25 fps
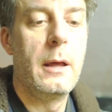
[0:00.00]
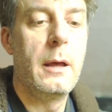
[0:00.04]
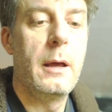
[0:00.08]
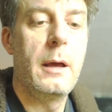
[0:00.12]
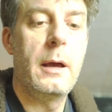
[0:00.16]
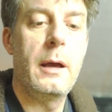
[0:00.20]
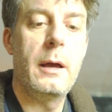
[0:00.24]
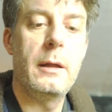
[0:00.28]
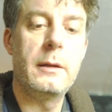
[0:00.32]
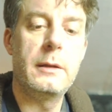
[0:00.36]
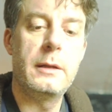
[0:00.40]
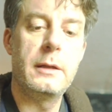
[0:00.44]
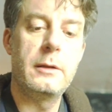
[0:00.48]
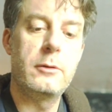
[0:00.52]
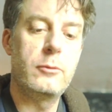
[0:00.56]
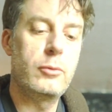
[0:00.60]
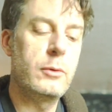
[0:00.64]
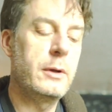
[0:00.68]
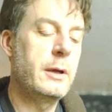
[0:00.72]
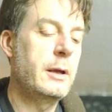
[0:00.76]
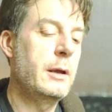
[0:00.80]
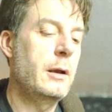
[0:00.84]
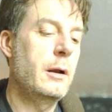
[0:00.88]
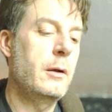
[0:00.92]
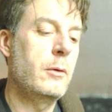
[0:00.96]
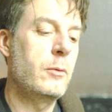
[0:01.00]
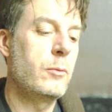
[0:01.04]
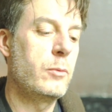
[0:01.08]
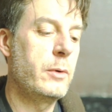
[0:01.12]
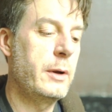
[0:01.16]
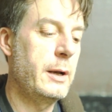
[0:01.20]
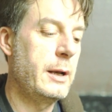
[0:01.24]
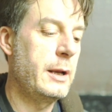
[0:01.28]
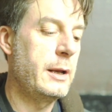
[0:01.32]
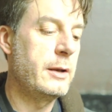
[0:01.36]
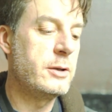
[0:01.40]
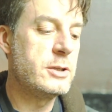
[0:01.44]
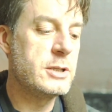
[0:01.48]
And it will
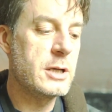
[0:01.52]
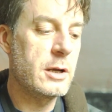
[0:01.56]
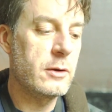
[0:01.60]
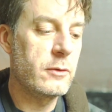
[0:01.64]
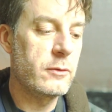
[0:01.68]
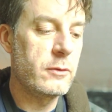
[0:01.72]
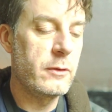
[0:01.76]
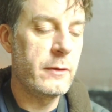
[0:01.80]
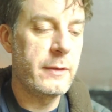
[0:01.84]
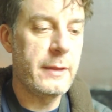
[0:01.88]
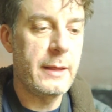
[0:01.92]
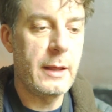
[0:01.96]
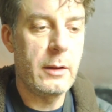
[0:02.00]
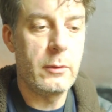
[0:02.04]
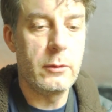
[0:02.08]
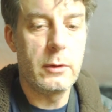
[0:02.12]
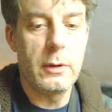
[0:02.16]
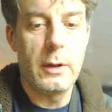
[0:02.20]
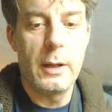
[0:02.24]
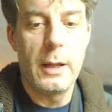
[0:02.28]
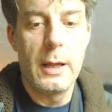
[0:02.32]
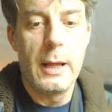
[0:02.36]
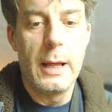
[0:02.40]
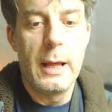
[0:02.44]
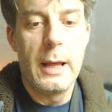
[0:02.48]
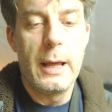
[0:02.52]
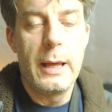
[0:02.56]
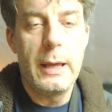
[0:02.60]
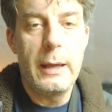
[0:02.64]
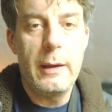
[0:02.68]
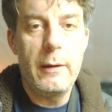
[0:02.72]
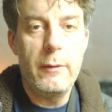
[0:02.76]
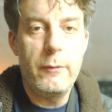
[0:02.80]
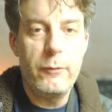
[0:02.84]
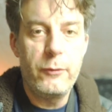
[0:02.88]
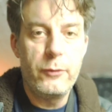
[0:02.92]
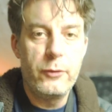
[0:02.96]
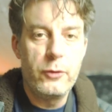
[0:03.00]
really change the sound.
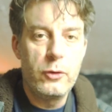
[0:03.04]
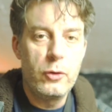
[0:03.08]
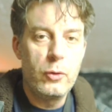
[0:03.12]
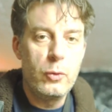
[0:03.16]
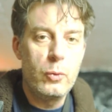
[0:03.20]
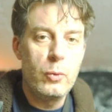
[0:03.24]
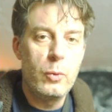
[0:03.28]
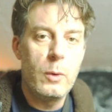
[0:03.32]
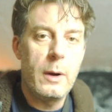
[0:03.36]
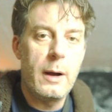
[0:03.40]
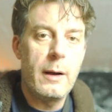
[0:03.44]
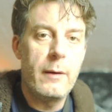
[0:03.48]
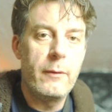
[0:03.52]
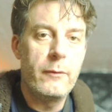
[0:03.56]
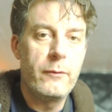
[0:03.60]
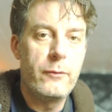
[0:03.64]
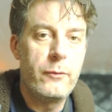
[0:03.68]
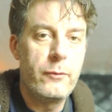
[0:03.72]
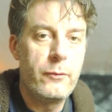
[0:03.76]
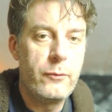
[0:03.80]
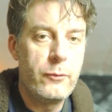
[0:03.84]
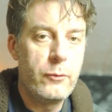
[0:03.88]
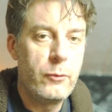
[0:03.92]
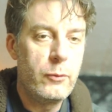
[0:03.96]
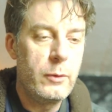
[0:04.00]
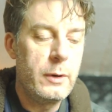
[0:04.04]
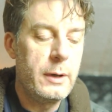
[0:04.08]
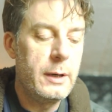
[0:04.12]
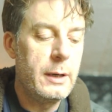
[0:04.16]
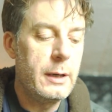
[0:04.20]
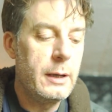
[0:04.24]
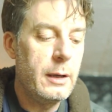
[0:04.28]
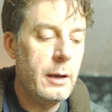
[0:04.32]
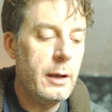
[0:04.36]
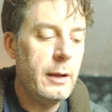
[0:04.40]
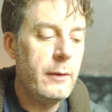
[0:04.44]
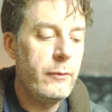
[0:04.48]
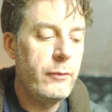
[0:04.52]
If you have
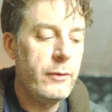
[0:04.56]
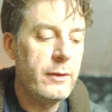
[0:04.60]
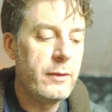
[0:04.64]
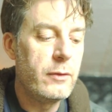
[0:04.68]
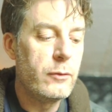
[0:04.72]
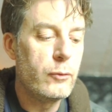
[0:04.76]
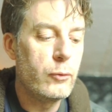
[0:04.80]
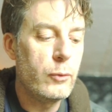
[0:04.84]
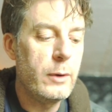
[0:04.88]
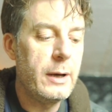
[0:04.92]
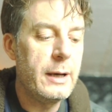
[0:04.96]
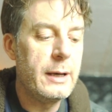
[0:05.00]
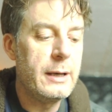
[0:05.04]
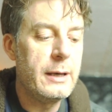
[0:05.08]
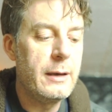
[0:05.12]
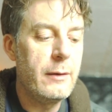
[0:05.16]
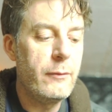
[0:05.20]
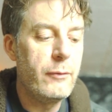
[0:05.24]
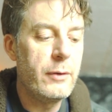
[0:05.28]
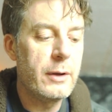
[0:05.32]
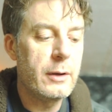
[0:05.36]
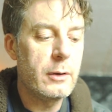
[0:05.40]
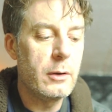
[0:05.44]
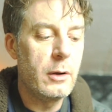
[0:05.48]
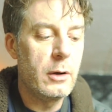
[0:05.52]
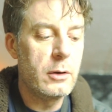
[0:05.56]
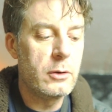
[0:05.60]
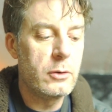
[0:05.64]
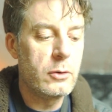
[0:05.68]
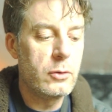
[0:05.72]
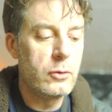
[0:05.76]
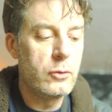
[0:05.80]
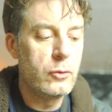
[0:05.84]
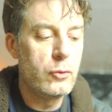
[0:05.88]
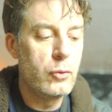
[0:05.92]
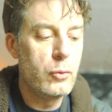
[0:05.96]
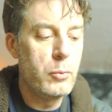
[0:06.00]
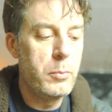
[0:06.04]
if it's really difficult
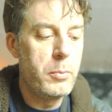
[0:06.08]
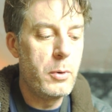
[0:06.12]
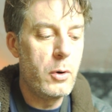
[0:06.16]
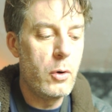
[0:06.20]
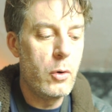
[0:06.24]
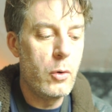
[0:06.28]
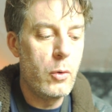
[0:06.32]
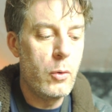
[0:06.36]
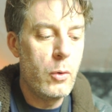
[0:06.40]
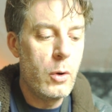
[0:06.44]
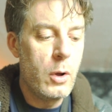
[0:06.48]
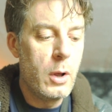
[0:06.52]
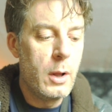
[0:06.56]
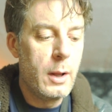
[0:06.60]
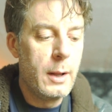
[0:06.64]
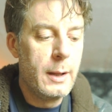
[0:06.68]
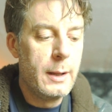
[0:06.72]
to blow,